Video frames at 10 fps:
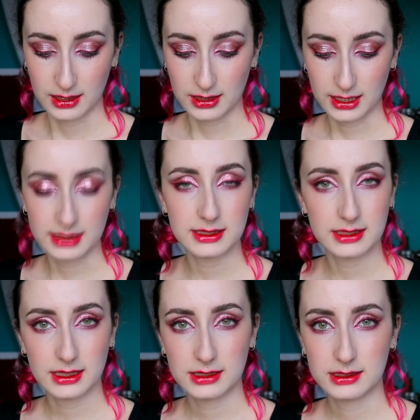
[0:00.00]
I'd
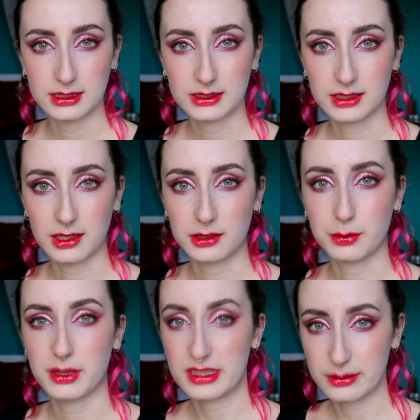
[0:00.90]
say these are the
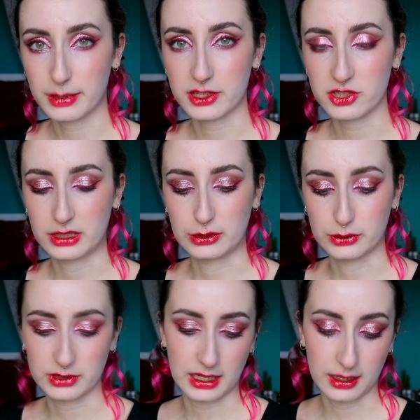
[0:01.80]
best matte
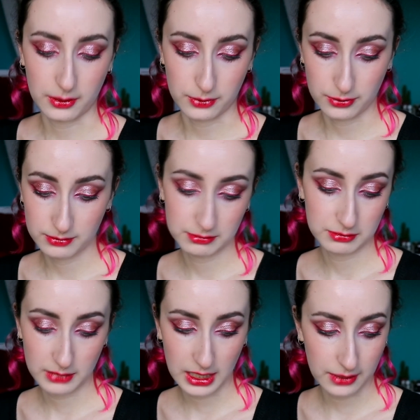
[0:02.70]
shadows I've
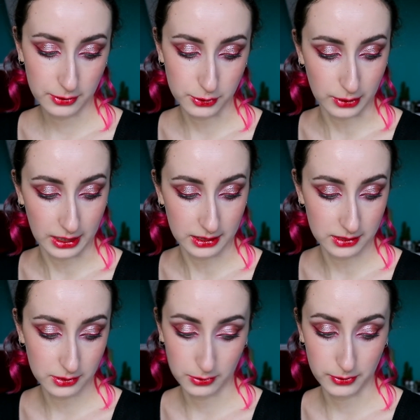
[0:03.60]
ever tried
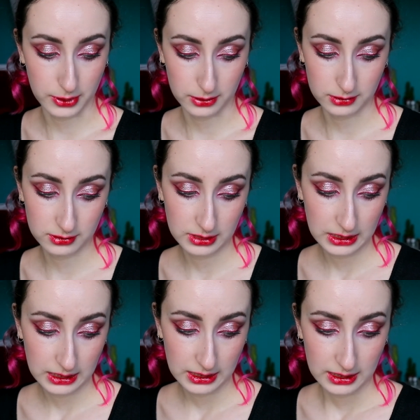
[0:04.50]
so far.
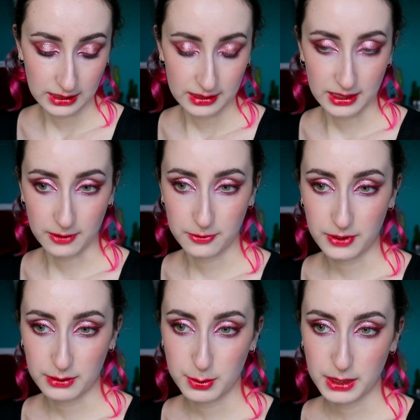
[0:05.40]
They are
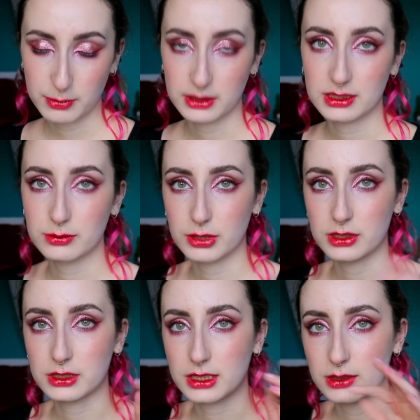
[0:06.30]
very pigmented, but
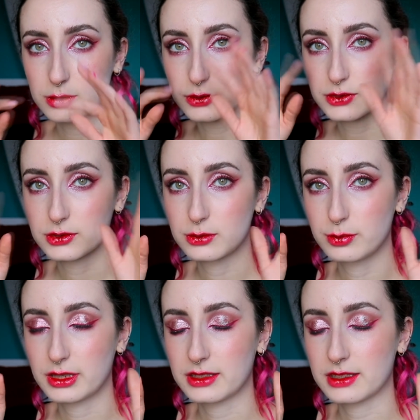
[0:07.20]
you can also
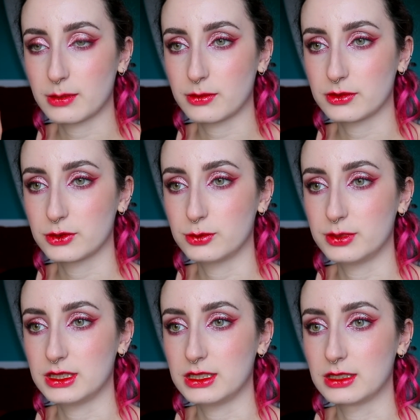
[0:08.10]
blend them to
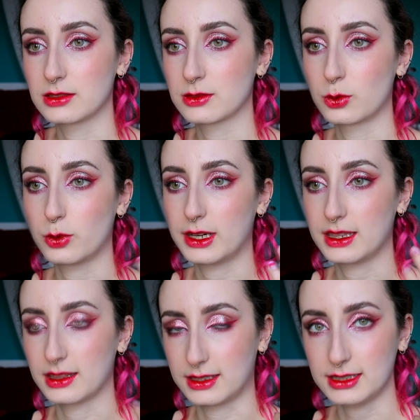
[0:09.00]
be
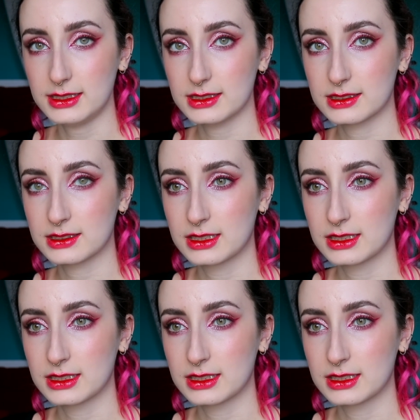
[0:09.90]
quite light.